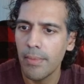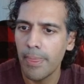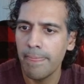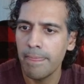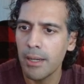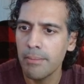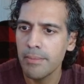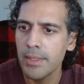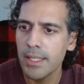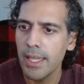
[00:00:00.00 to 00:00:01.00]

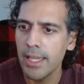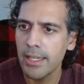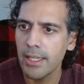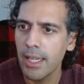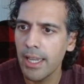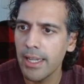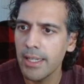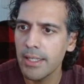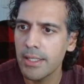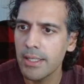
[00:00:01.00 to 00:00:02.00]
Nums and
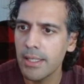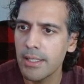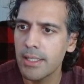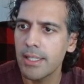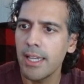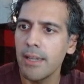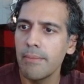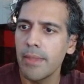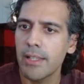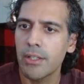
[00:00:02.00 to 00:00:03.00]
k's the
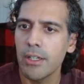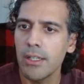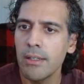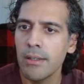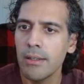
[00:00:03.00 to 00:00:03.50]
same, that's good.